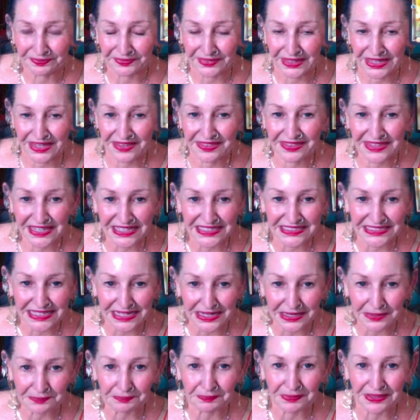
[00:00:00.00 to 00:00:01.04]
He thinks he
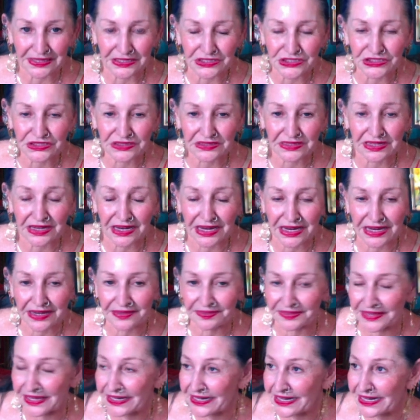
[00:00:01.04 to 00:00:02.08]
can be he
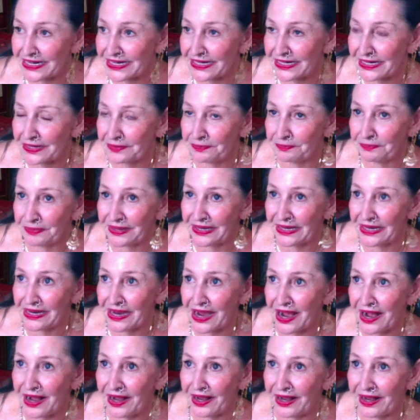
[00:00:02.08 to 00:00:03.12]
that he can
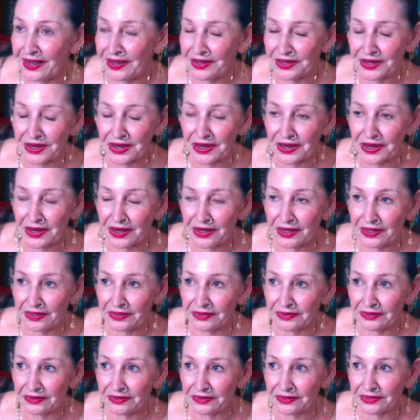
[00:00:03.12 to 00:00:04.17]
be uh,
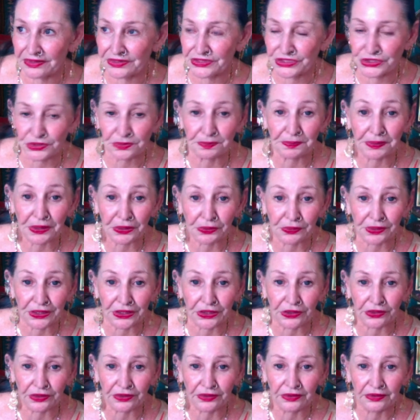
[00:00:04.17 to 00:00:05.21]
uh,
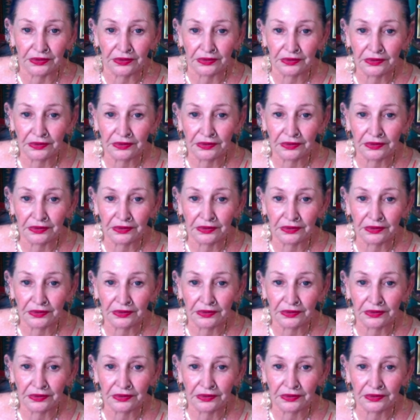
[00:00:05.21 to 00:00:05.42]
superior